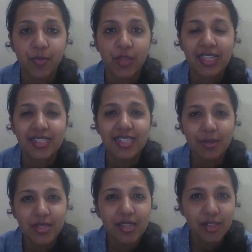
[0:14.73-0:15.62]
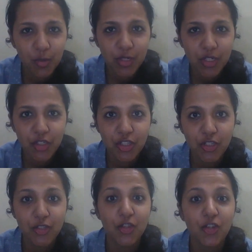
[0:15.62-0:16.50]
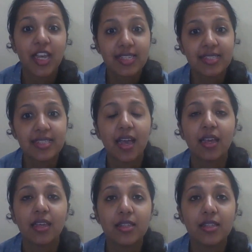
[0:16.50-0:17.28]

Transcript: Stem cell innovations or SCI